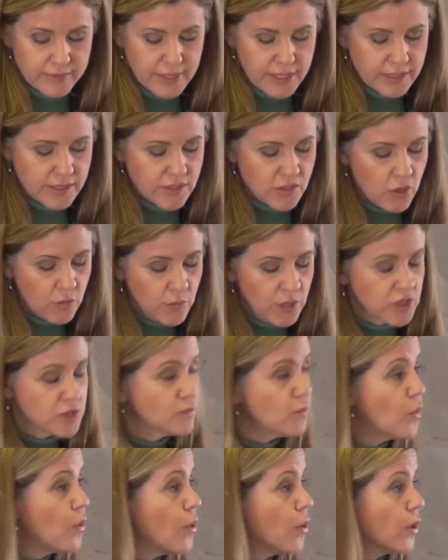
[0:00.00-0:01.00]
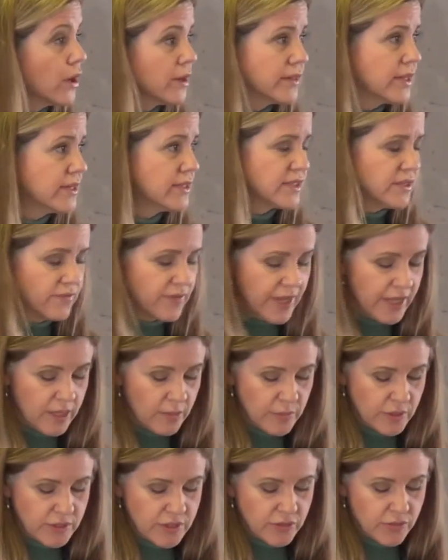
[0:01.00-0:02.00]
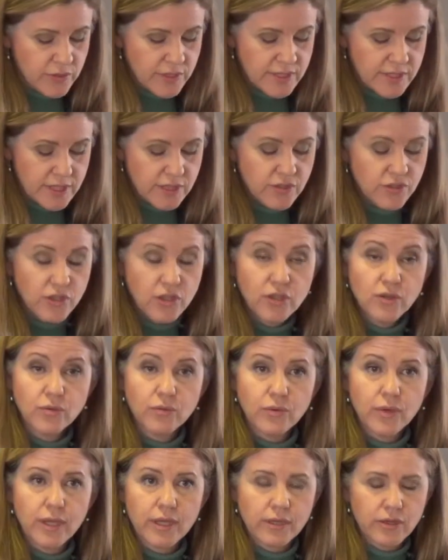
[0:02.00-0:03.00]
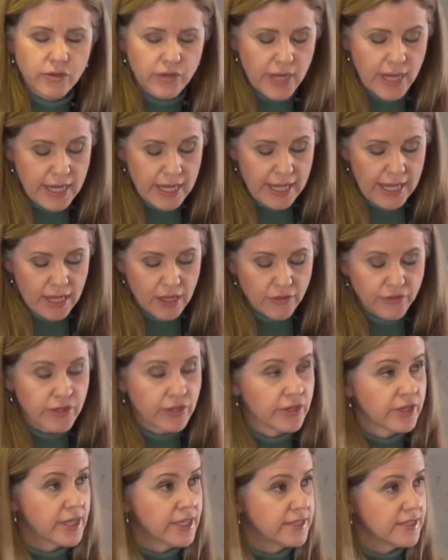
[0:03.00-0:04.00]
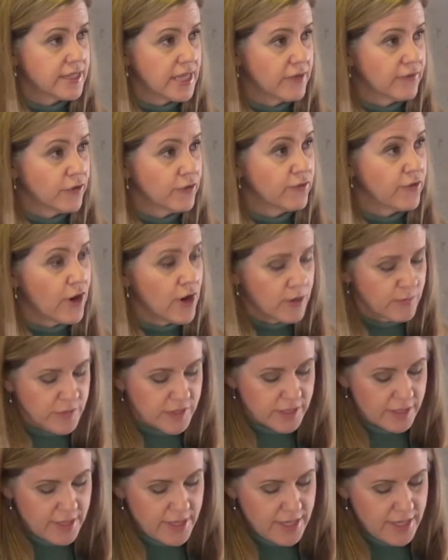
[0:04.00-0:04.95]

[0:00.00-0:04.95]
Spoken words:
and so much more that is available to assist you in creating healthier and safer farms.